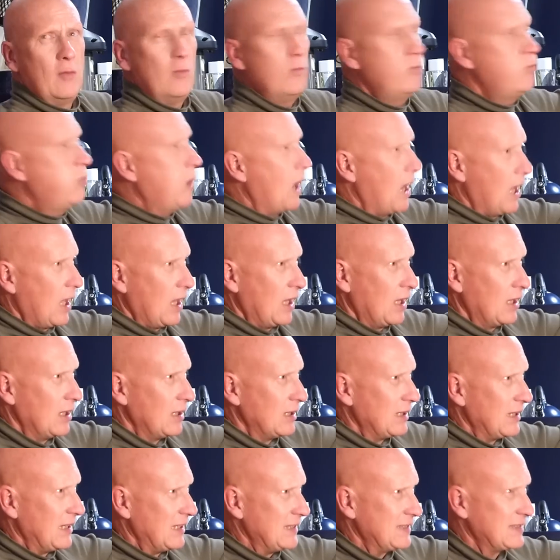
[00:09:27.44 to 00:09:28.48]

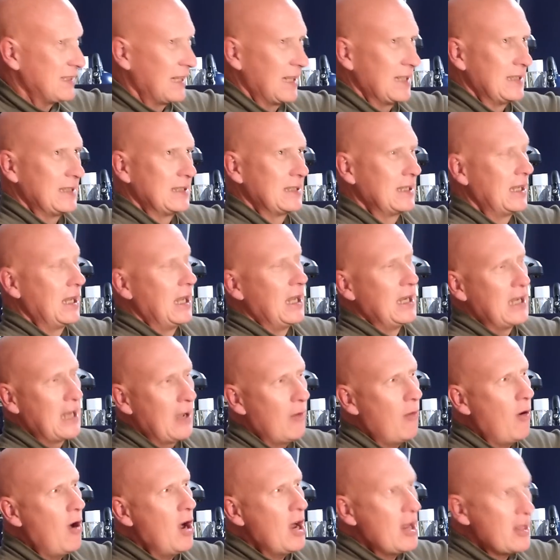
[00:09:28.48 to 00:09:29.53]
"Well," he said.
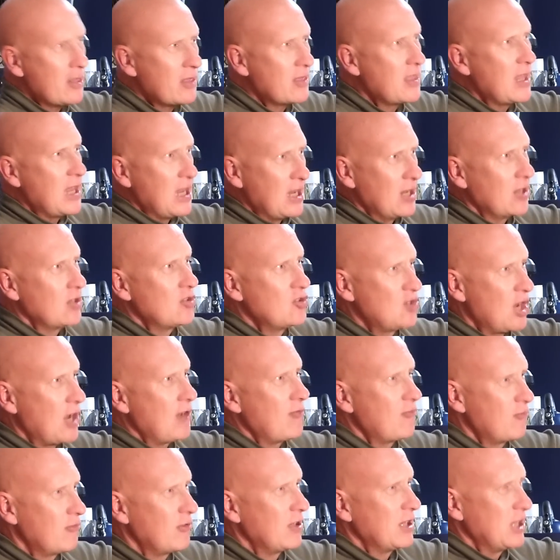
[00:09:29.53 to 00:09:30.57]
Now, I think,
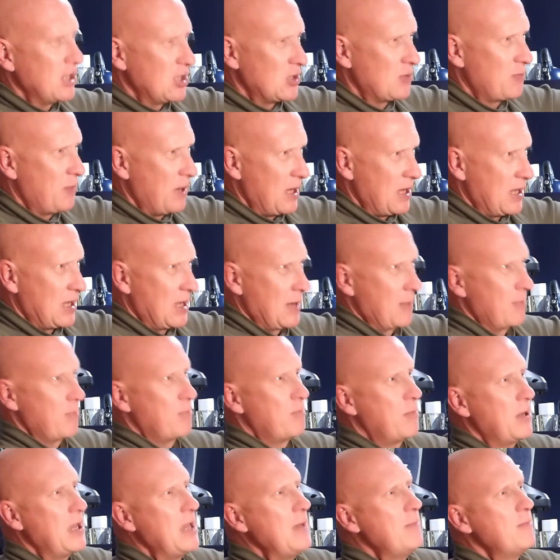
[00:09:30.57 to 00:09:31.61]
generally
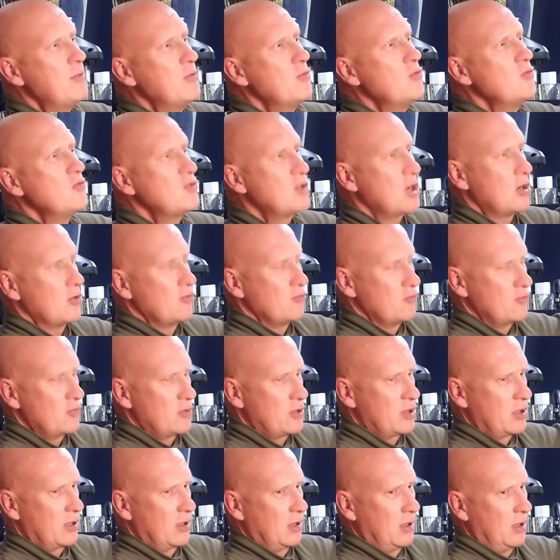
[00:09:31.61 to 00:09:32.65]
speaking, people
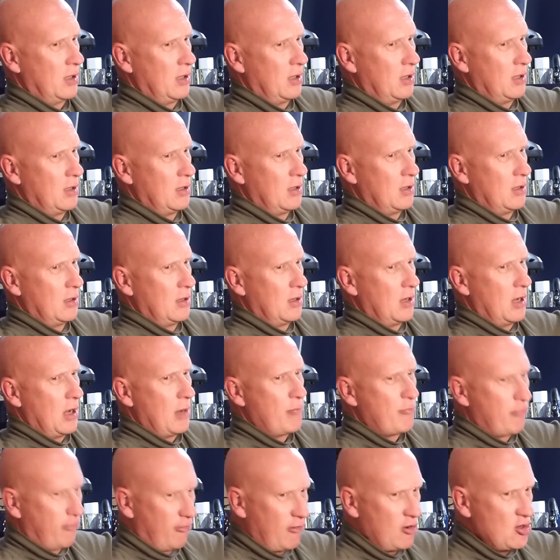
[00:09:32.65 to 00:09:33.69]
don't
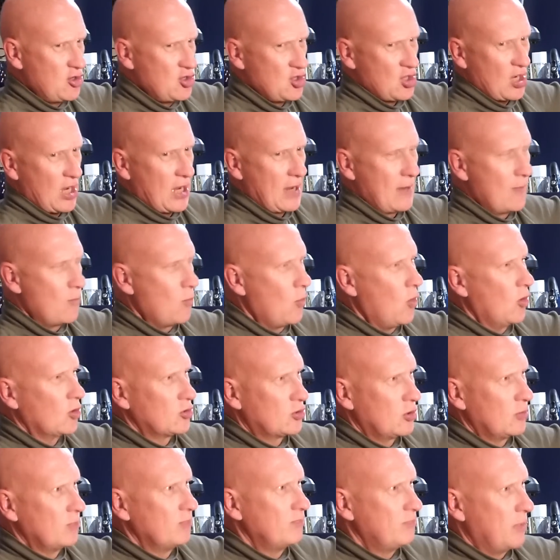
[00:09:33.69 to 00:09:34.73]
appreciate
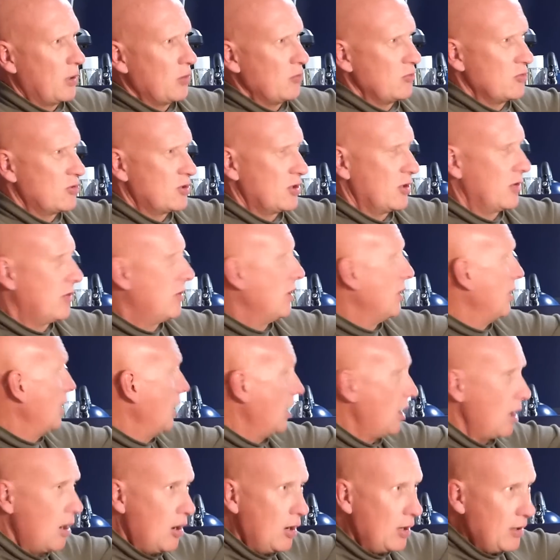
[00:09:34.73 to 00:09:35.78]
what's on boats, I
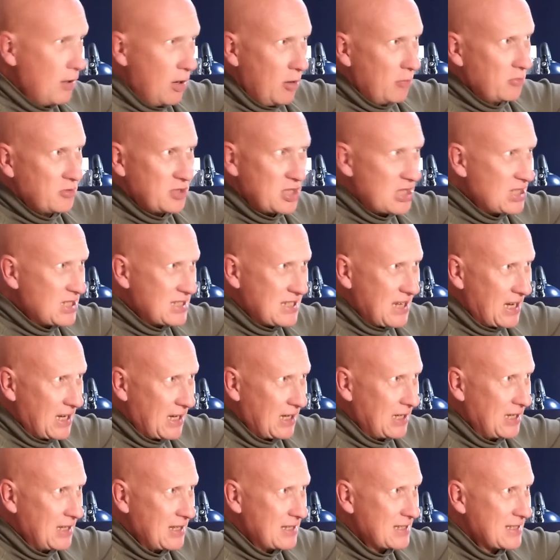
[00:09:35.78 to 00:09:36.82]
think. And I was
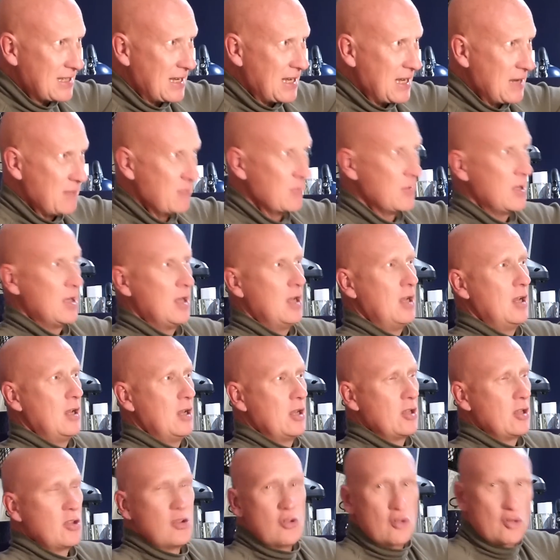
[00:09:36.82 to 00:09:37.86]
exactly the same.
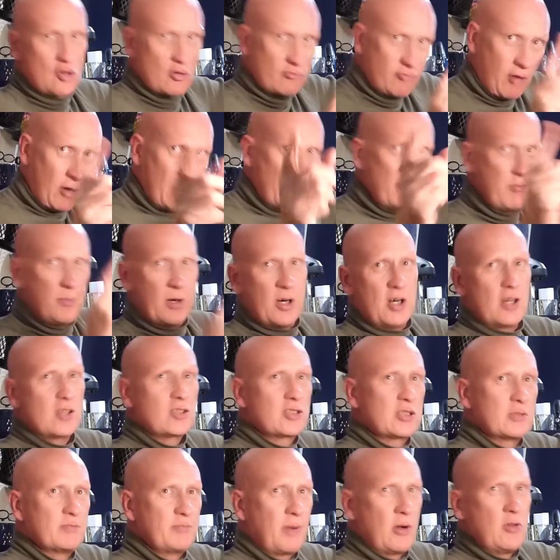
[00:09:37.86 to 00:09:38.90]
Used to run
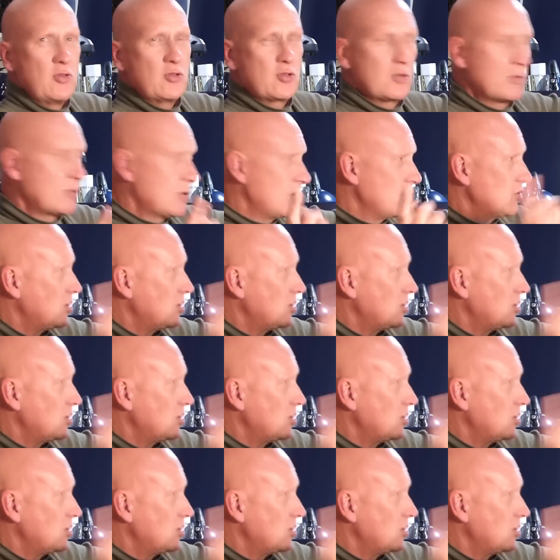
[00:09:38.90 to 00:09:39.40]
past the boats when I